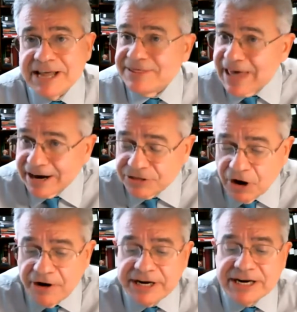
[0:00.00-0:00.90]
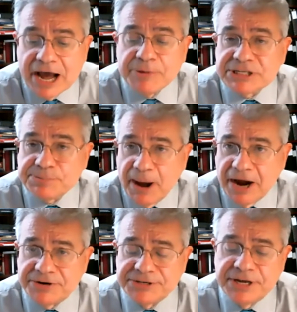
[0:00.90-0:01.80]
That authority now
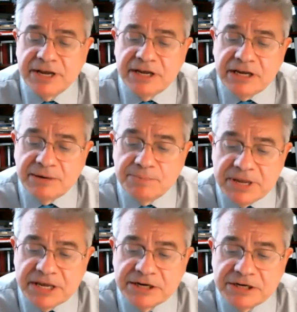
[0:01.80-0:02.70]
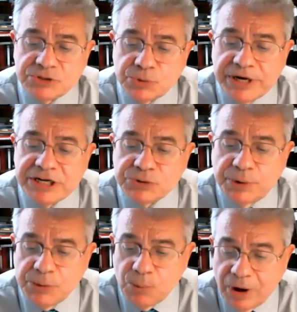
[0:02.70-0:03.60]
expires in mid
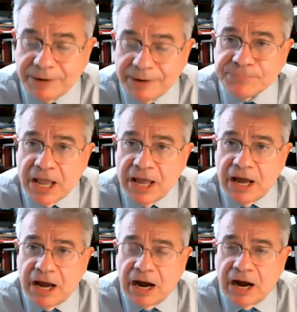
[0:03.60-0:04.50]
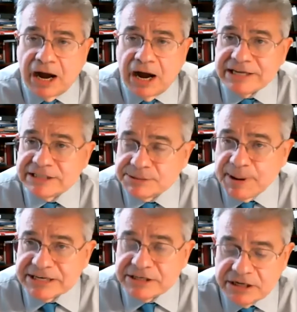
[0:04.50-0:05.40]
2021. Uh, I
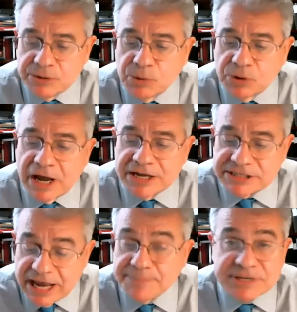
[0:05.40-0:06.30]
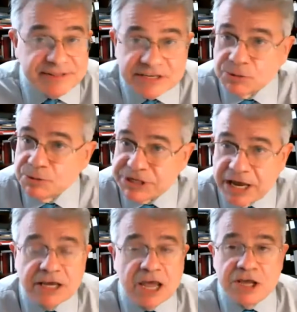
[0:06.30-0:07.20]
suspect he will attempt, and this will
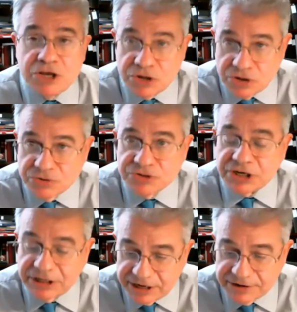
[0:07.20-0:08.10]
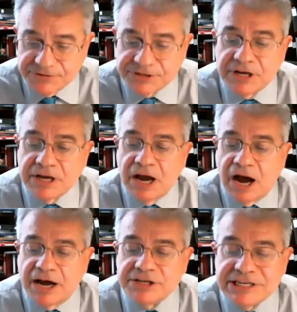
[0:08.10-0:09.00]
take a huge lift
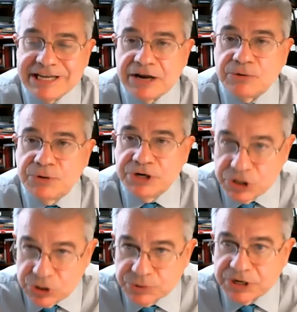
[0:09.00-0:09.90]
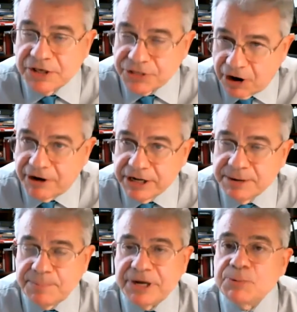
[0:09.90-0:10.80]
uh, to get renewed authority,
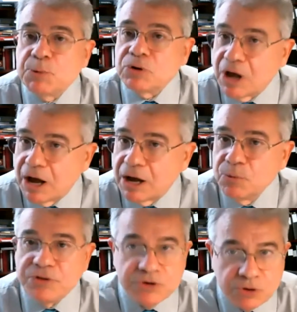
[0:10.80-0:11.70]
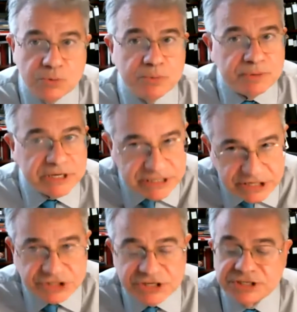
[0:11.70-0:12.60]
but it will come with new
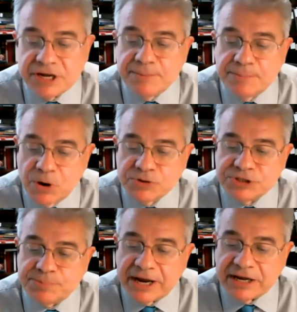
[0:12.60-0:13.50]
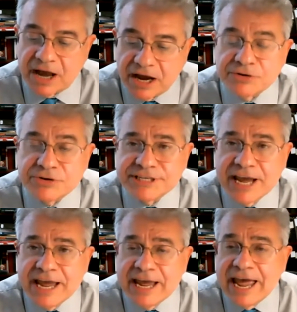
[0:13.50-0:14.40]
conditions imposed by Congress.
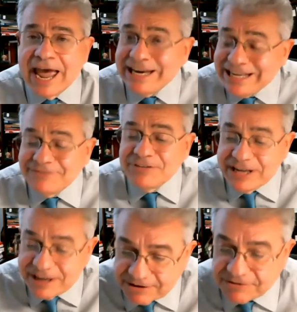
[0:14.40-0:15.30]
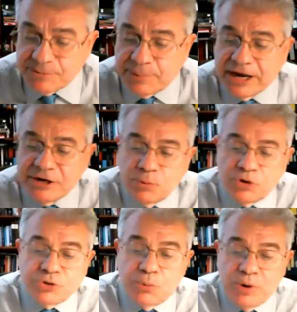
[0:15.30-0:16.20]
And even if Biden were
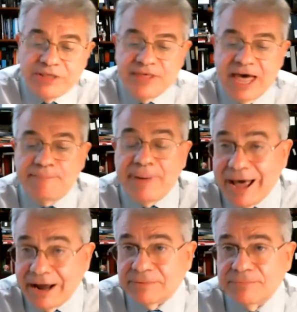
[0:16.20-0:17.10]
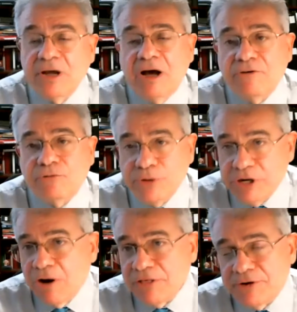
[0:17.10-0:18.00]
to win that battle of
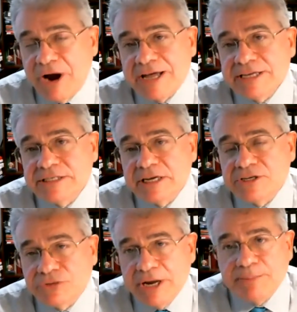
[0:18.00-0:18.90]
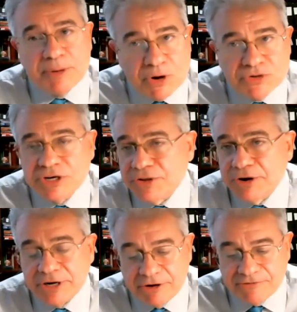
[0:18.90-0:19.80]
reauthorized trade promotion
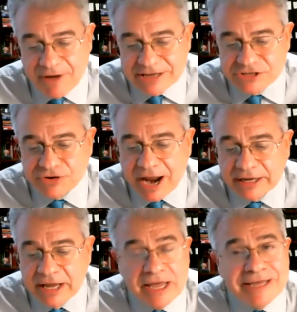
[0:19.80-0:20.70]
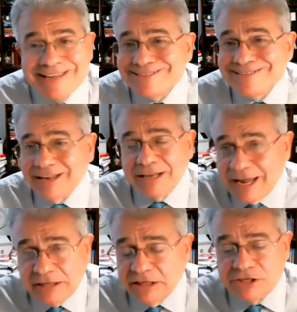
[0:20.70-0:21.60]
authority or fast track, he's not
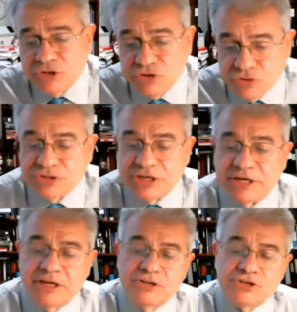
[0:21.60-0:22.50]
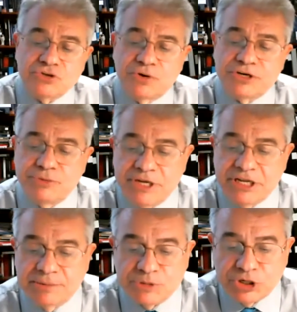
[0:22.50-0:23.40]
likely to use it in the short to
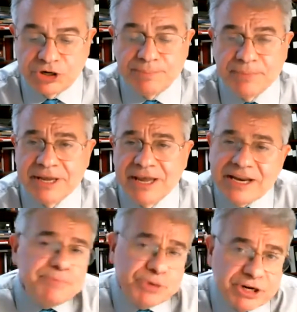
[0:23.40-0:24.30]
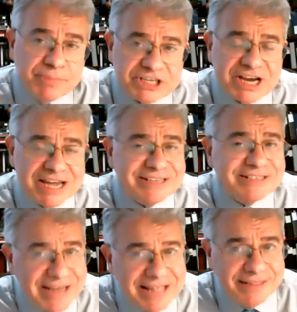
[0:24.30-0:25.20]
medium term. And he pretty much
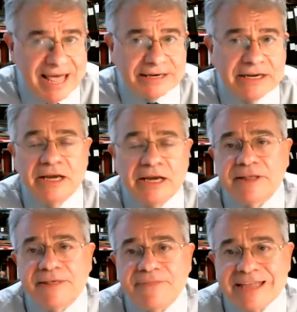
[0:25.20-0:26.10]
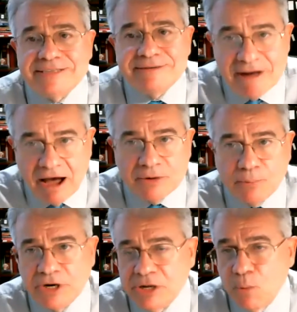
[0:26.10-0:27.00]
has said that, that that's not
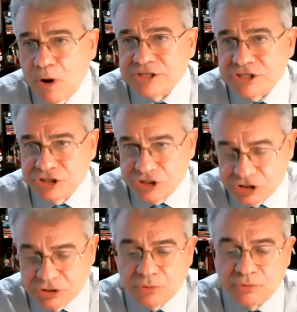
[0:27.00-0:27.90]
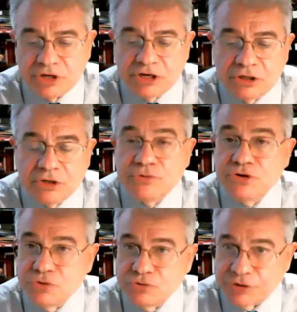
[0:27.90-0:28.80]
what he wants to do, conclude
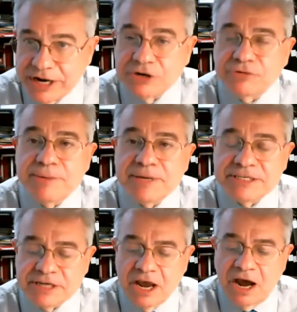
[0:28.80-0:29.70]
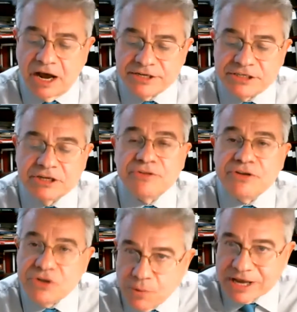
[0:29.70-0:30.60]
new trade agreements until the
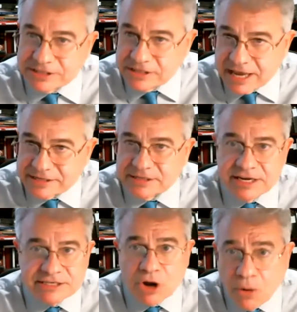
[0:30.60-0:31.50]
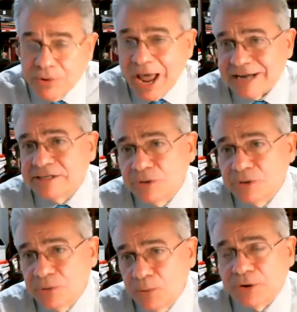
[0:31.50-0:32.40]
US gets its own act in
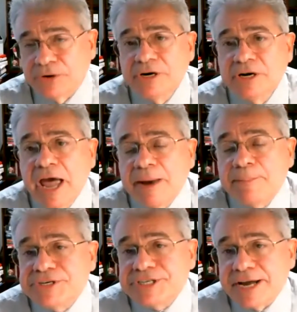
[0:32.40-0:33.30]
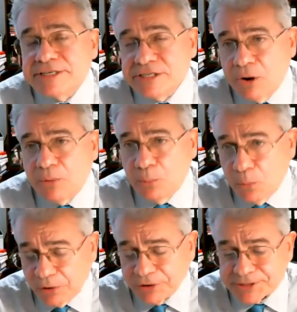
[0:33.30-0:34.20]
order and protect its own
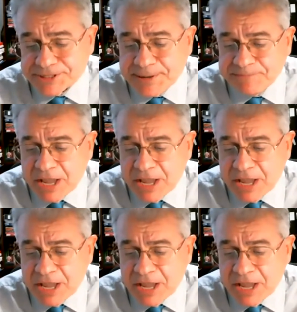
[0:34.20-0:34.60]
workers.